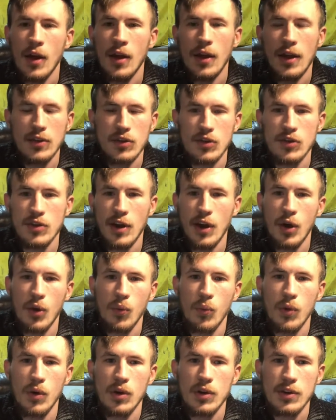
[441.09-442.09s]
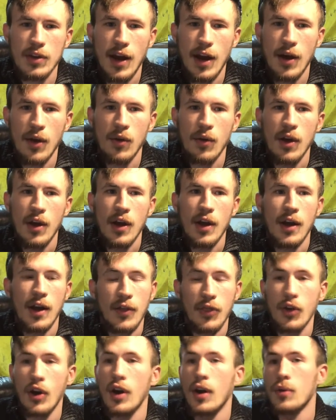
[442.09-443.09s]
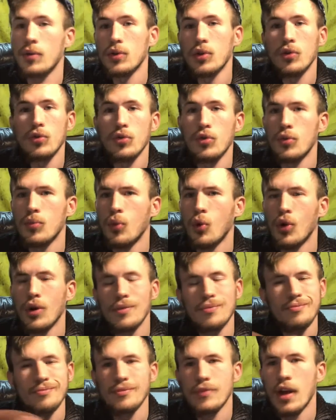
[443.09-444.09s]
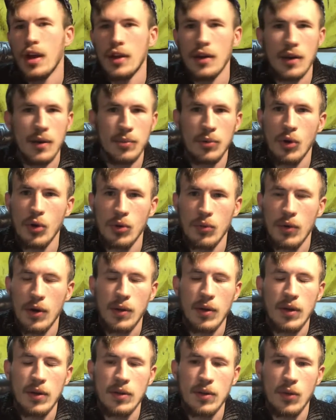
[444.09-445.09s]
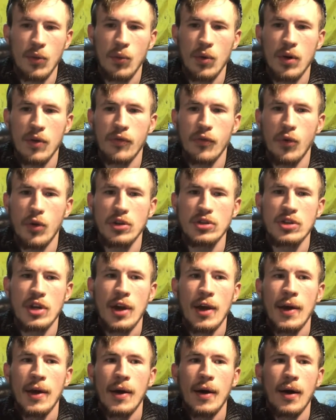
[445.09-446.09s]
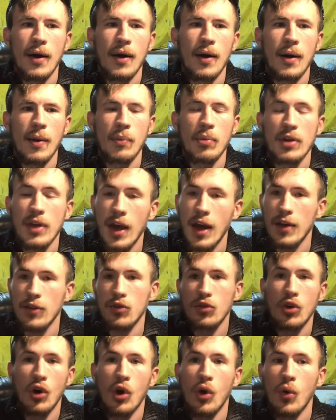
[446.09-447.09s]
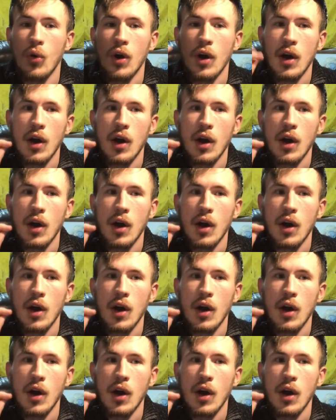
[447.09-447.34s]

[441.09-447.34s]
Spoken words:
That's just how it worked out. I thought I would do 2 more. Ended up going right into the workforce. But yeah, so